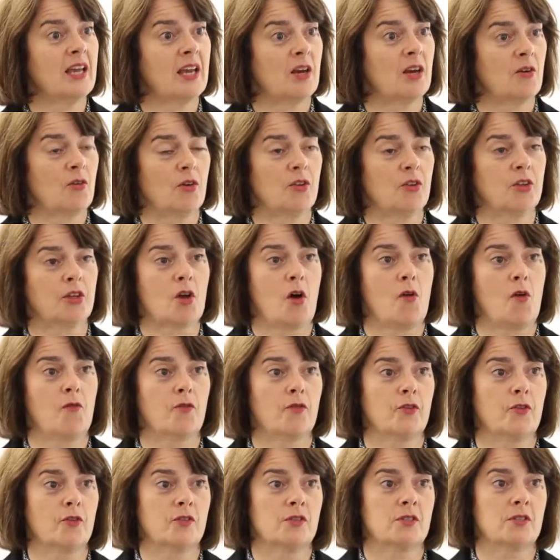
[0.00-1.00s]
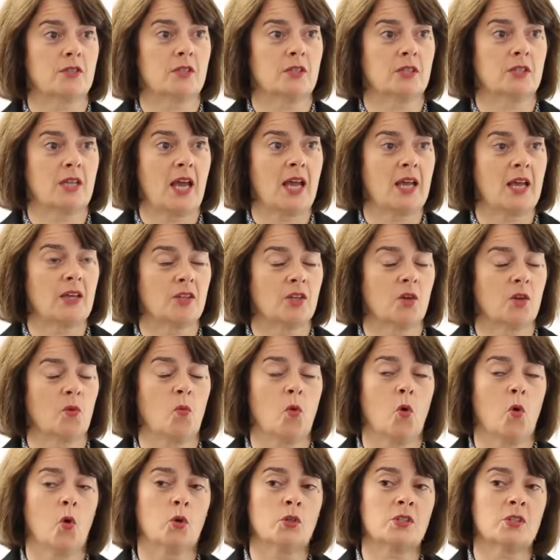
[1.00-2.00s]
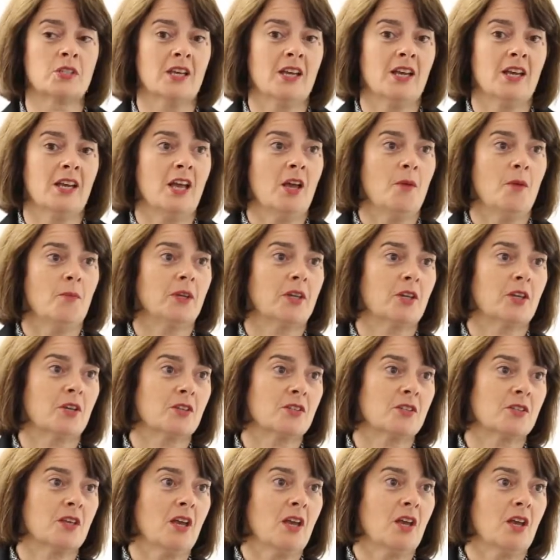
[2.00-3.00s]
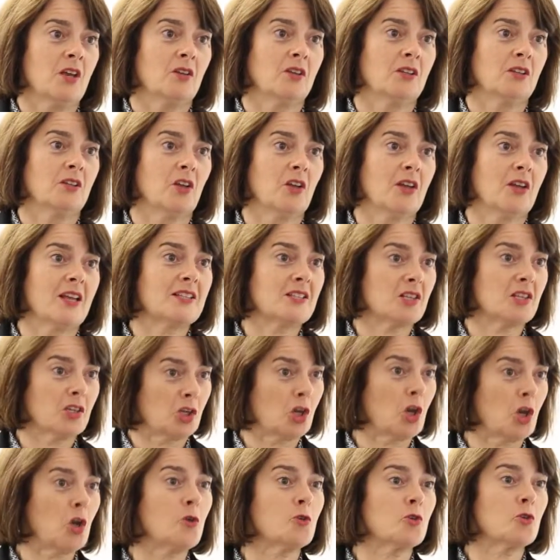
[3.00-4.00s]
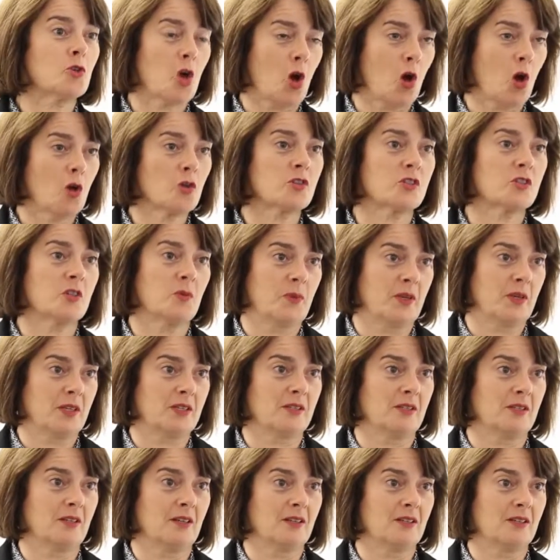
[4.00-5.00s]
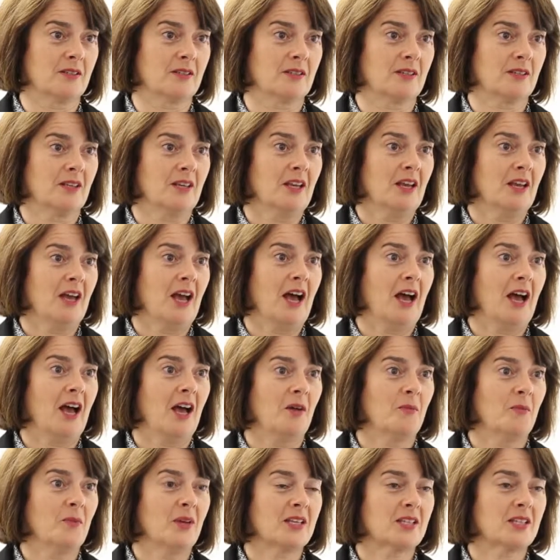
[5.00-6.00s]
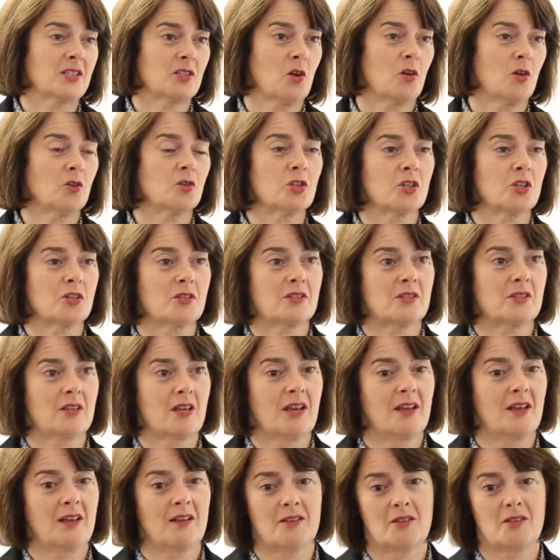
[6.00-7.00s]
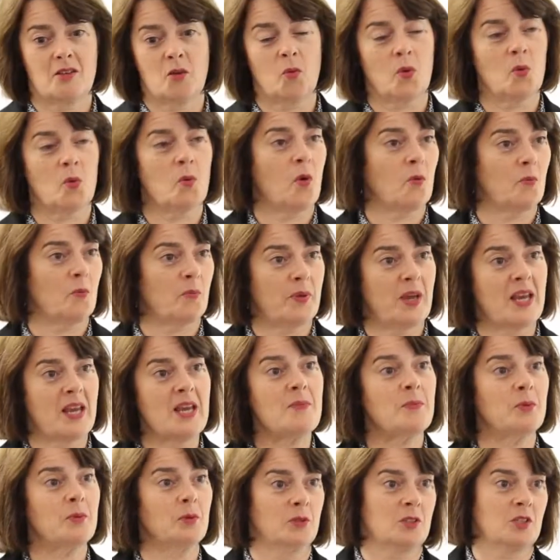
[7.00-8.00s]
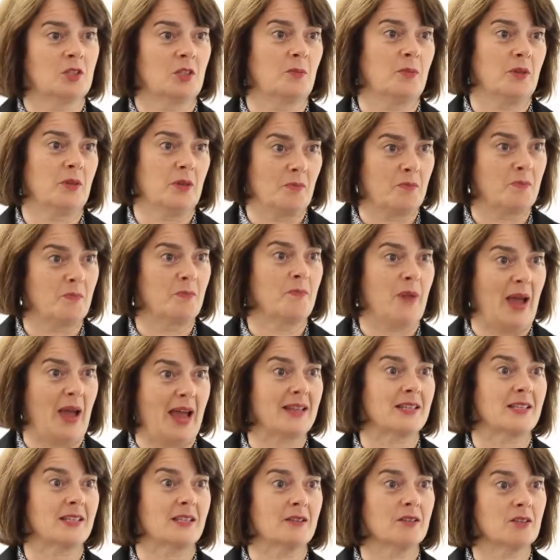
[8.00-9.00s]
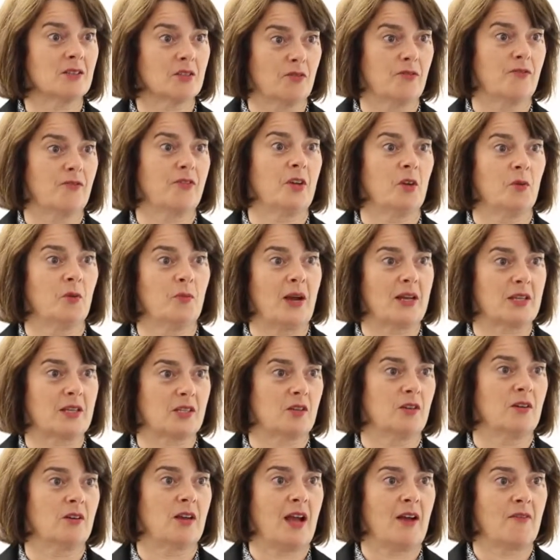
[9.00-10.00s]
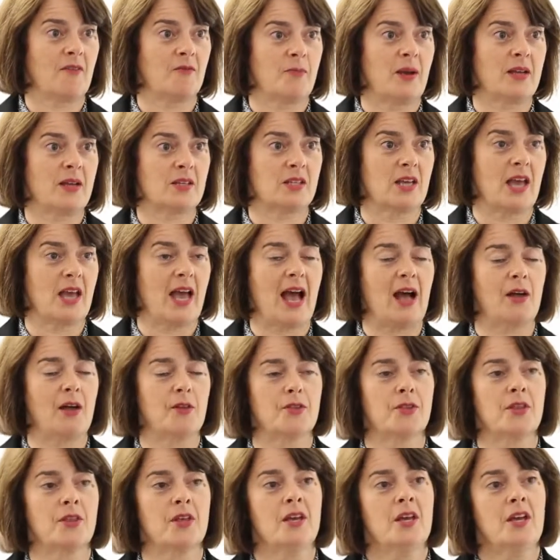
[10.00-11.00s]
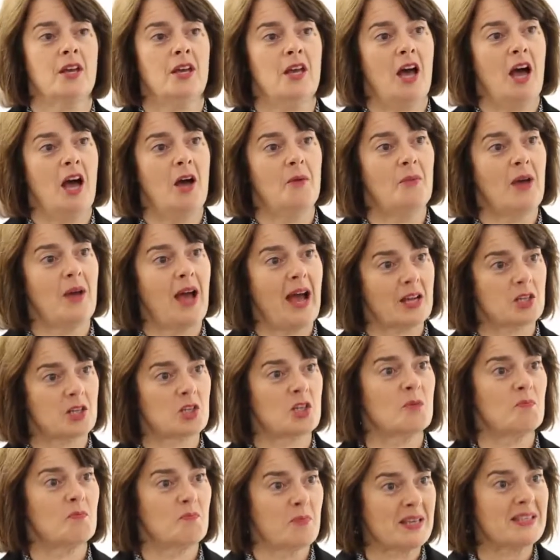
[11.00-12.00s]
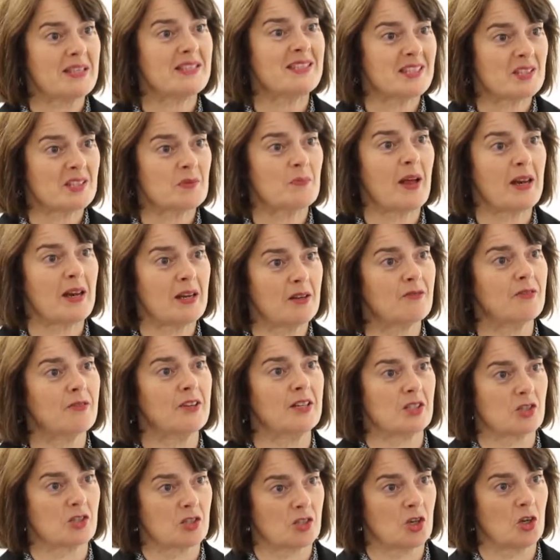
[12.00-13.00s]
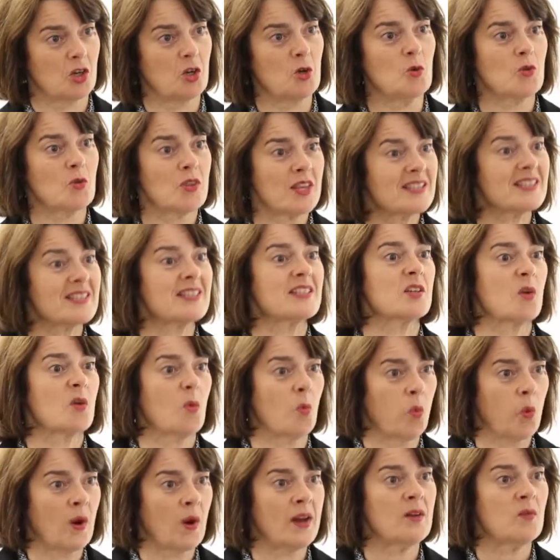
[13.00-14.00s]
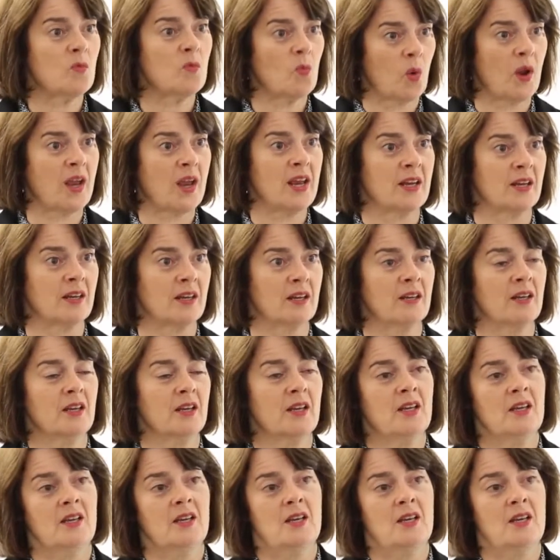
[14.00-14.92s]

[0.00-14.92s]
here at the conference today at the awards, because it's a huge cost to business. It's not just that we want people to be better and to feel better and have better health. Actually, business benefits too. This is a win-win.